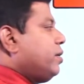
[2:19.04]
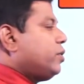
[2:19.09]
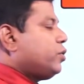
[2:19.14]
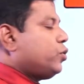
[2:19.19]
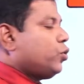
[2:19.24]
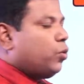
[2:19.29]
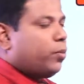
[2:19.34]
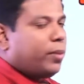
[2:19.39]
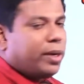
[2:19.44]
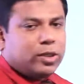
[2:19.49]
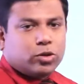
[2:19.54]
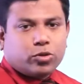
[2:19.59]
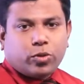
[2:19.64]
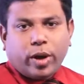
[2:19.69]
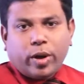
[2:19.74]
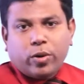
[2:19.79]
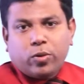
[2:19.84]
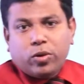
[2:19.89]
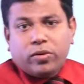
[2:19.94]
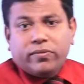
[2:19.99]
2 pi
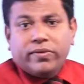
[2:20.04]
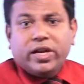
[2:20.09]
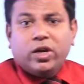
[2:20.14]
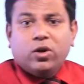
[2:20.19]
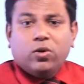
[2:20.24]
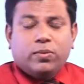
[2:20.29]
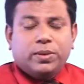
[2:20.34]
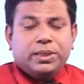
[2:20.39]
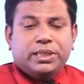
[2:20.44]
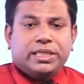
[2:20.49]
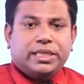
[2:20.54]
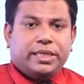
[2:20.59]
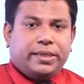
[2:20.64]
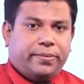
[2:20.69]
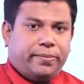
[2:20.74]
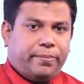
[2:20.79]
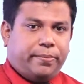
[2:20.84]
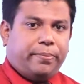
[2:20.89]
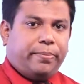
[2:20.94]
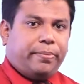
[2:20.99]
square root of L over G.
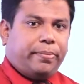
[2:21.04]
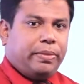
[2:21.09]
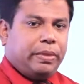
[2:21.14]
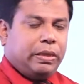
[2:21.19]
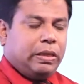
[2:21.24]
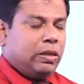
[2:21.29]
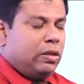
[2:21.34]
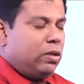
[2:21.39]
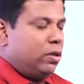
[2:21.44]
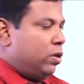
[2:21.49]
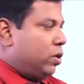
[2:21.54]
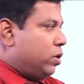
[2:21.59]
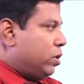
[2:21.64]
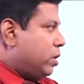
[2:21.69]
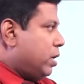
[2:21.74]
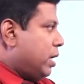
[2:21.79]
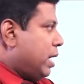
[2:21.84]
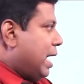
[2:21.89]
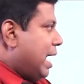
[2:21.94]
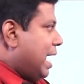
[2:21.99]

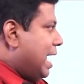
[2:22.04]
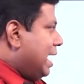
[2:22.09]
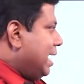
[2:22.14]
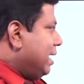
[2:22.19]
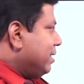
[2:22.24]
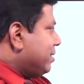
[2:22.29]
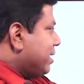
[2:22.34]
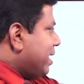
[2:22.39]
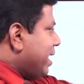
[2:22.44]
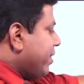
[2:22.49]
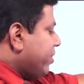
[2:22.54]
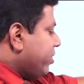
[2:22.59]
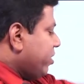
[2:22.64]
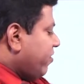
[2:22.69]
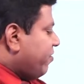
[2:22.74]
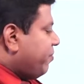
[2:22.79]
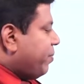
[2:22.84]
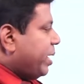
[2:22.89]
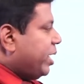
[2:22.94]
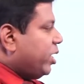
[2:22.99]
L is the length
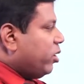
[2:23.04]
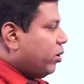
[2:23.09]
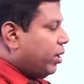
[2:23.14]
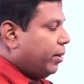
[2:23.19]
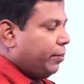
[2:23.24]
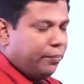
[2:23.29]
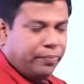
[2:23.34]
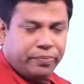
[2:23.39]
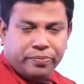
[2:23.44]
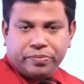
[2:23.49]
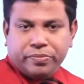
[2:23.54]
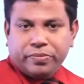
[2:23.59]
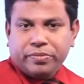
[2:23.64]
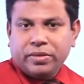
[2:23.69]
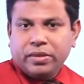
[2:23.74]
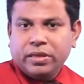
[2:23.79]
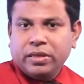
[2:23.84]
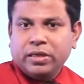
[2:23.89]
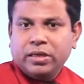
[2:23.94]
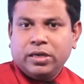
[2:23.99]
of pendulum,
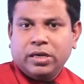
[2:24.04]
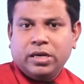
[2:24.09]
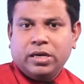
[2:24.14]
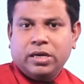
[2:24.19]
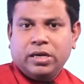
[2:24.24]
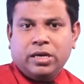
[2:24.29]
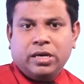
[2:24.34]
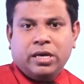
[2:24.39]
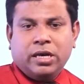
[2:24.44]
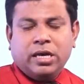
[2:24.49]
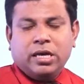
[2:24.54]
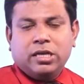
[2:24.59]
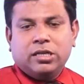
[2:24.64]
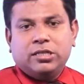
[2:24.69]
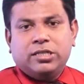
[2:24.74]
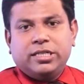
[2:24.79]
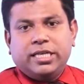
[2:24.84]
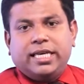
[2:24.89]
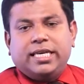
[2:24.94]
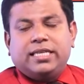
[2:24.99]

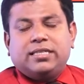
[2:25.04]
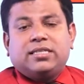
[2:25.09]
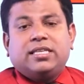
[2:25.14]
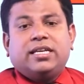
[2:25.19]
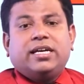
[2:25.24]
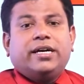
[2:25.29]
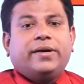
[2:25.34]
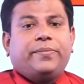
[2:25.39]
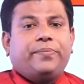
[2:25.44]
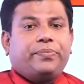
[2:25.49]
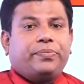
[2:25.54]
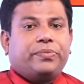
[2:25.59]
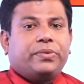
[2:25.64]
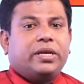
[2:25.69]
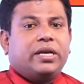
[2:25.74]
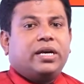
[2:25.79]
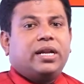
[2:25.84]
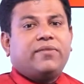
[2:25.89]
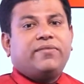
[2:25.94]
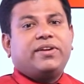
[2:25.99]
G is the
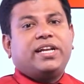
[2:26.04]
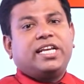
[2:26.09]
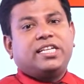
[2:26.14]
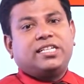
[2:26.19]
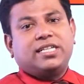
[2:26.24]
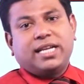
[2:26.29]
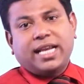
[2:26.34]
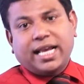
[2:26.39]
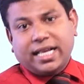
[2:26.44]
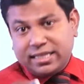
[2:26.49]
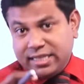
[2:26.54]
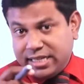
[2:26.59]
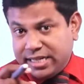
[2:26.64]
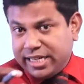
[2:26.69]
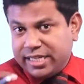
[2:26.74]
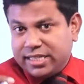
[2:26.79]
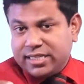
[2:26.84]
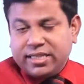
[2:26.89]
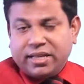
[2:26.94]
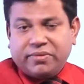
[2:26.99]
gravitational
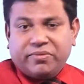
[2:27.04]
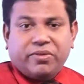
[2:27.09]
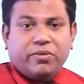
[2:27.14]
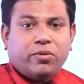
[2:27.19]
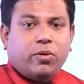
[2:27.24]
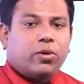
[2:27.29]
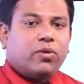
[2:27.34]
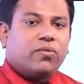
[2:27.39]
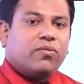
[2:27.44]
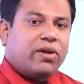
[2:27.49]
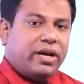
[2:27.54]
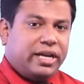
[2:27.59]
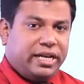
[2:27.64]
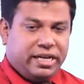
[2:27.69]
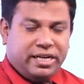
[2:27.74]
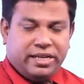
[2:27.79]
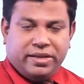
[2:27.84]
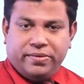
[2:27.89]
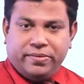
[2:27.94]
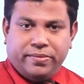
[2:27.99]
acceleration that we want to find.